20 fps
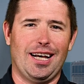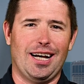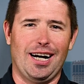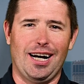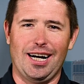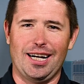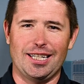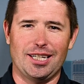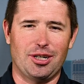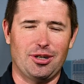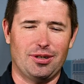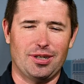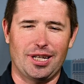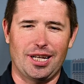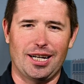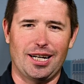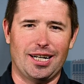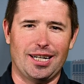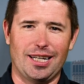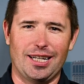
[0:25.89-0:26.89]
You couldn't
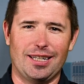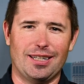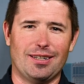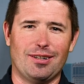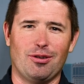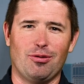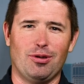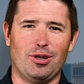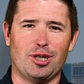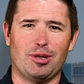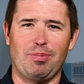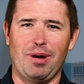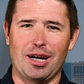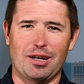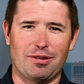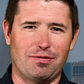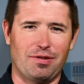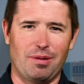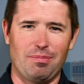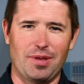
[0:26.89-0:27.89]
get any
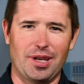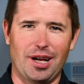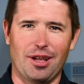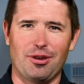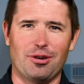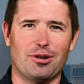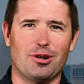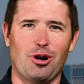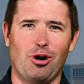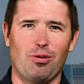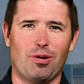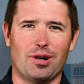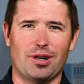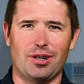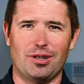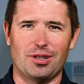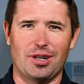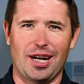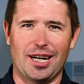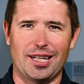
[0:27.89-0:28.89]
respect from the other
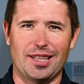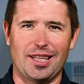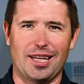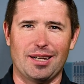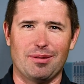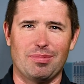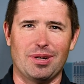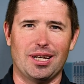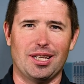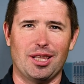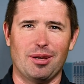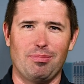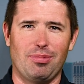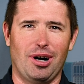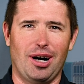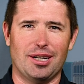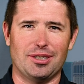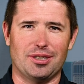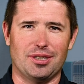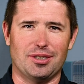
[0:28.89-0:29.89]
coworkers or anything, being the
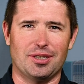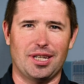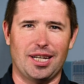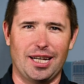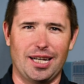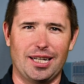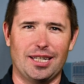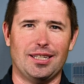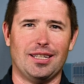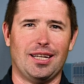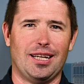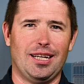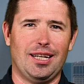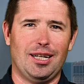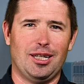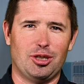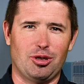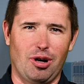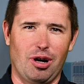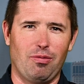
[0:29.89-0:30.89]
boss's kid.
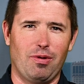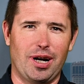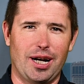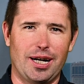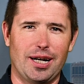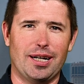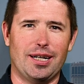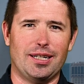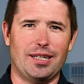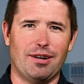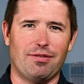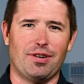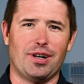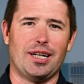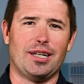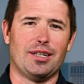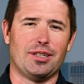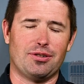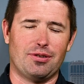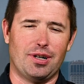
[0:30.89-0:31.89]
So I went into a different
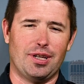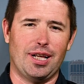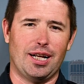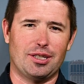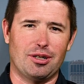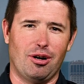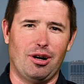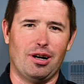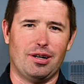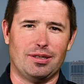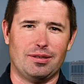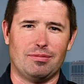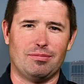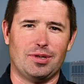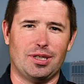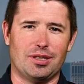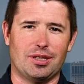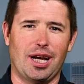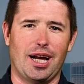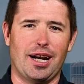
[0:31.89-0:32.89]
industry, and that's how I
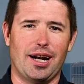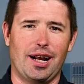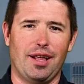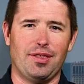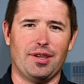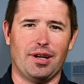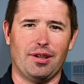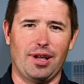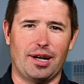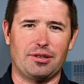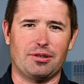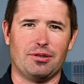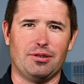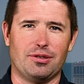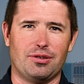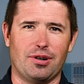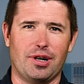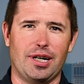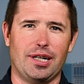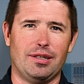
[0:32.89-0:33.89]
decided on the electrical
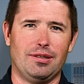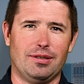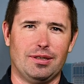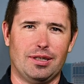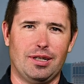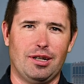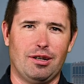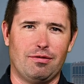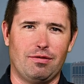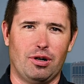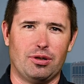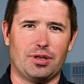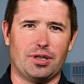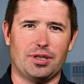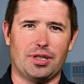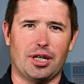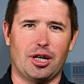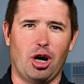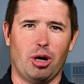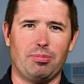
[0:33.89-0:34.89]
trade
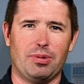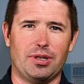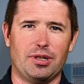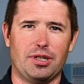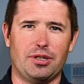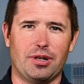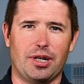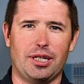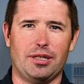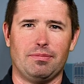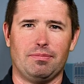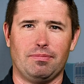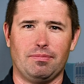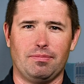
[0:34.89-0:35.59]
versus the carpentry trade.